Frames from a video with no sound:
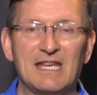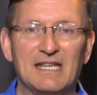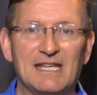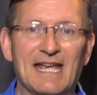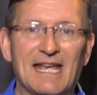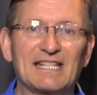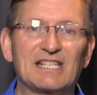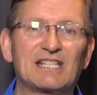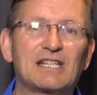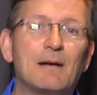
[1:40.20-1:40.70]

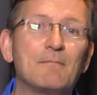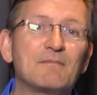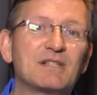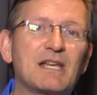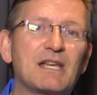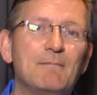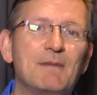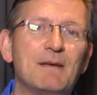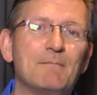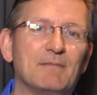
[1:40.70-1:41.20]
Next comes
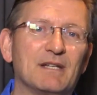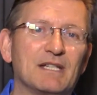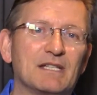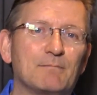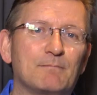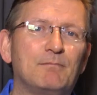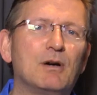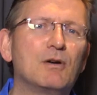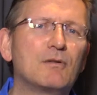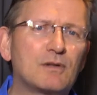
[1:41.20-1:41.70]

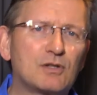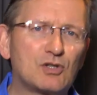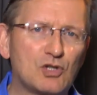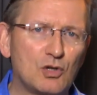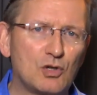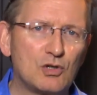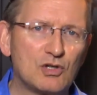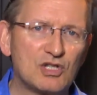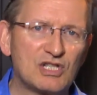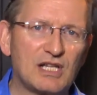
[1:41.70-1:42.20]
commitment, both
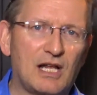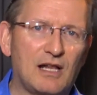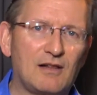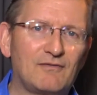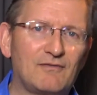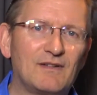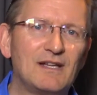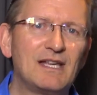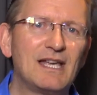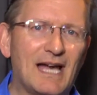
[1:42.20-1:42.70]
to
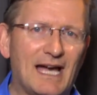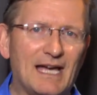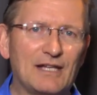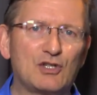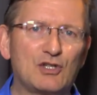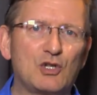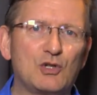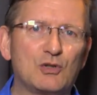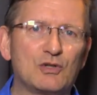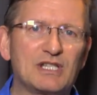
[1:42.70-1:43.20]
yourself
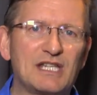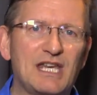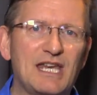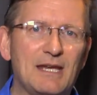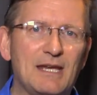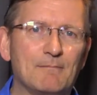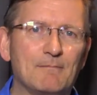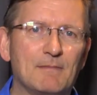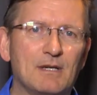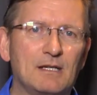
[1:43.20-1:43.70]
and to your
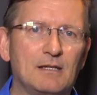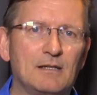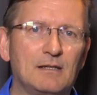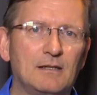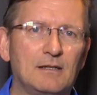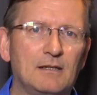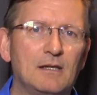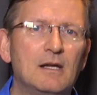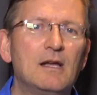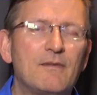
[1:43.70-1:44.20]
team,
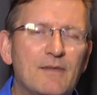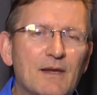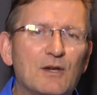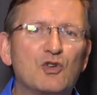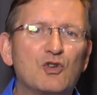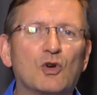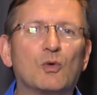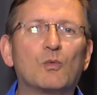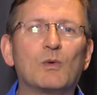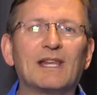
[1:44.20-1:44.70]
that
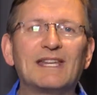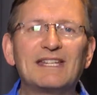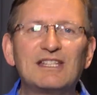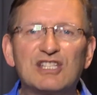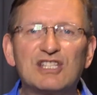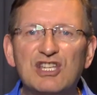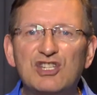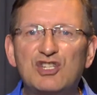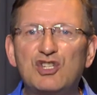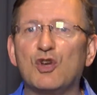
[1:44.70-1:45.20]
you're willing
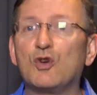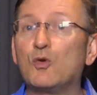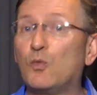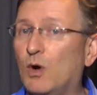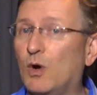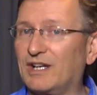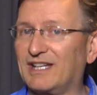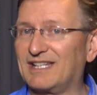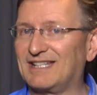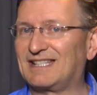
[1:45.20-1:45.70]
to do
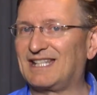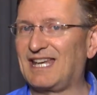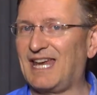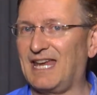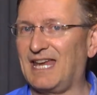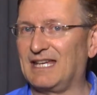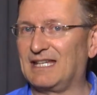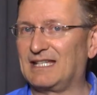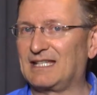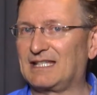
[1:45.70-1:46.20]
what it
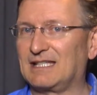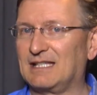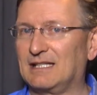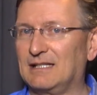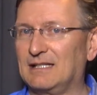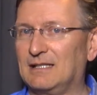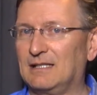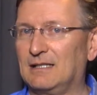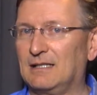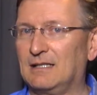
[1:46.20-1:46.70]
takes.
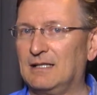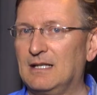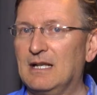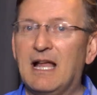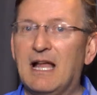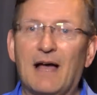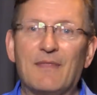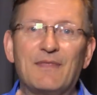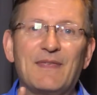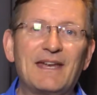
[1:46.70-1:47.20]

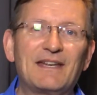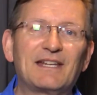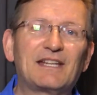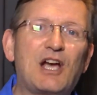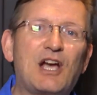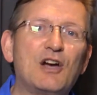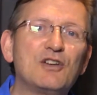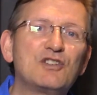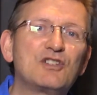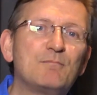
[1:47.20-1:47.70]
And then
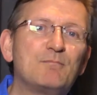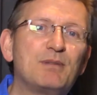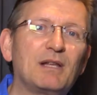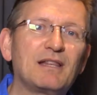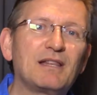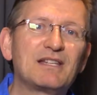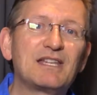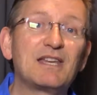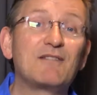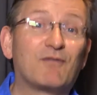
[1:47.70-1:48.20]

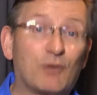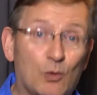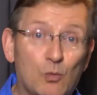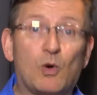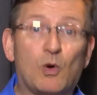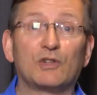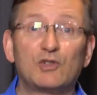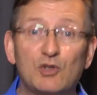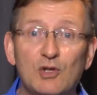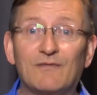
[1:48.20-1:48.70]
accountability for
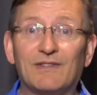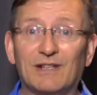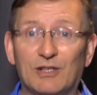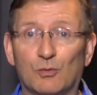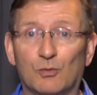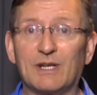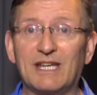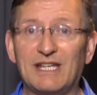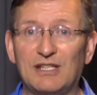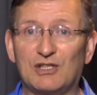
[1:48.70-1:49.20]
what you've
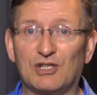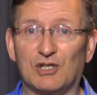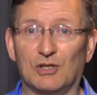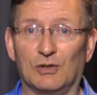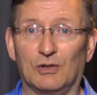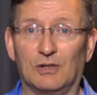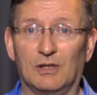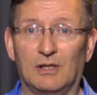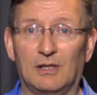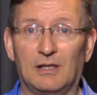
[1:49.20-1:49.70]
agreed
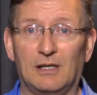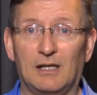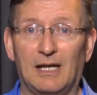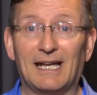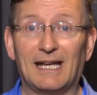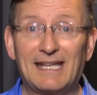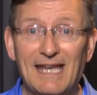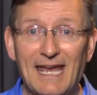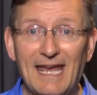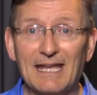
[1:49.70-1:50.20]
to.
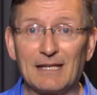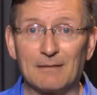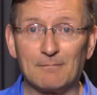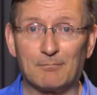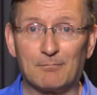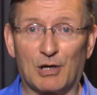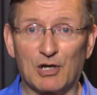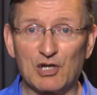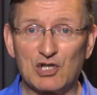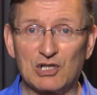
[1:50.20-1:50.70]

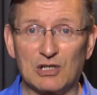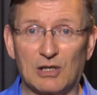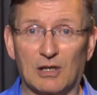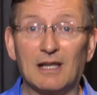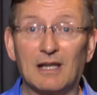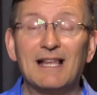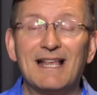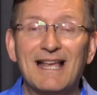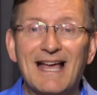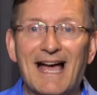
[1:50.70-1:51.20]
Again,
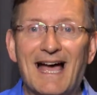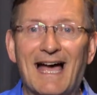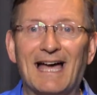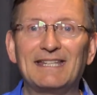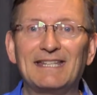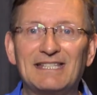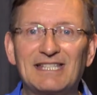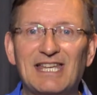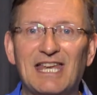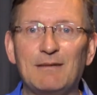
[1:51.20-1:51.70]
personal
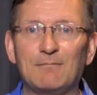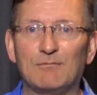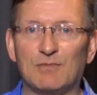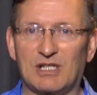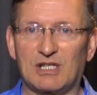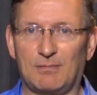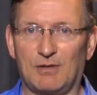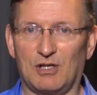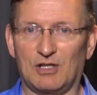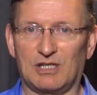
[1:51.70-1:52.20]
and team
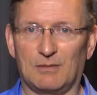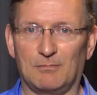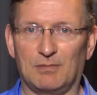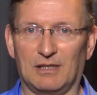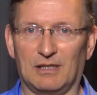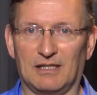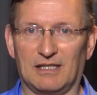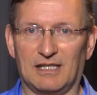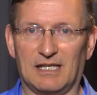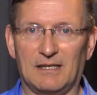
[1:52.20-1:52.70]

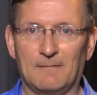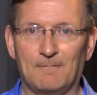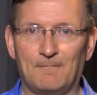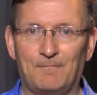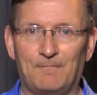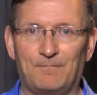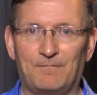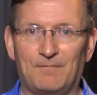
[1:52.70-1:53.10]
responsibility.